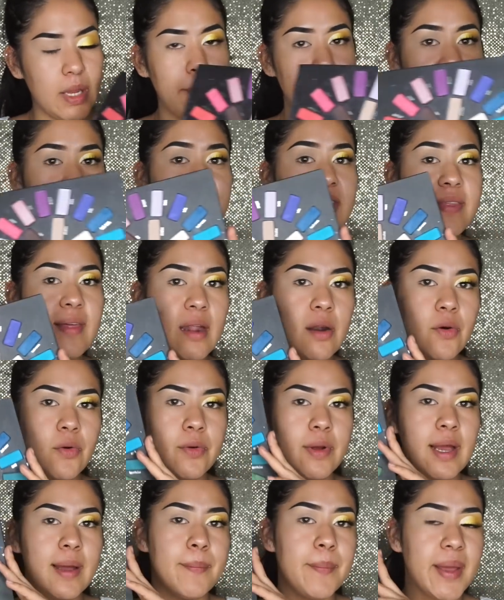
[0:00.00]
Mi Vida
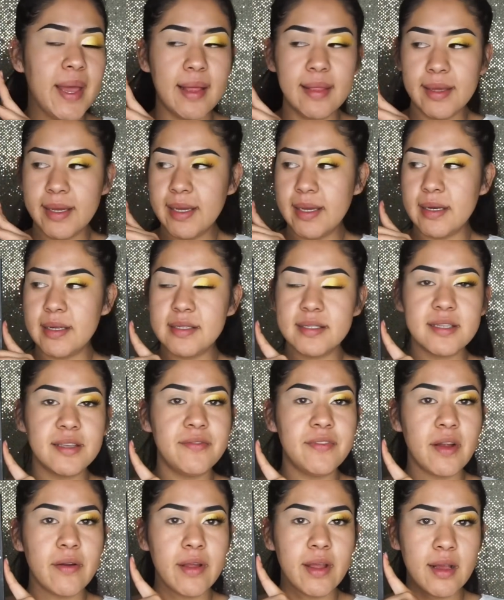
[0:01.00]
Loca palette, and it's
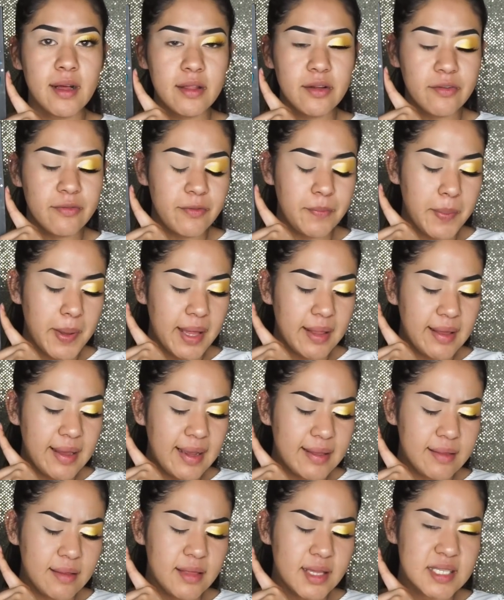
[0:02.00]
a very colorful
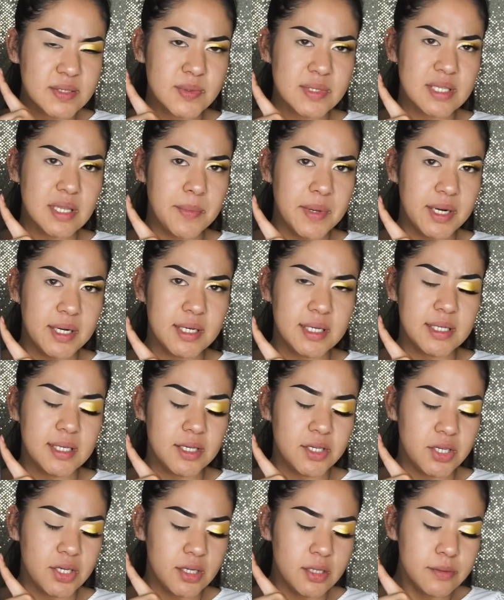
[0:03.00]
palette. I think this was limited
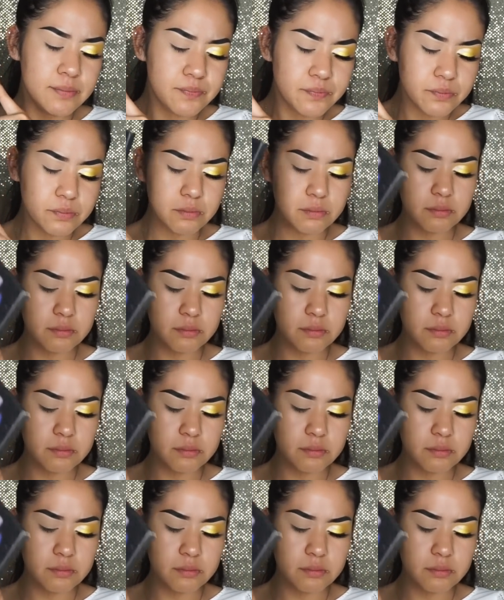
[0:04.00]
edition.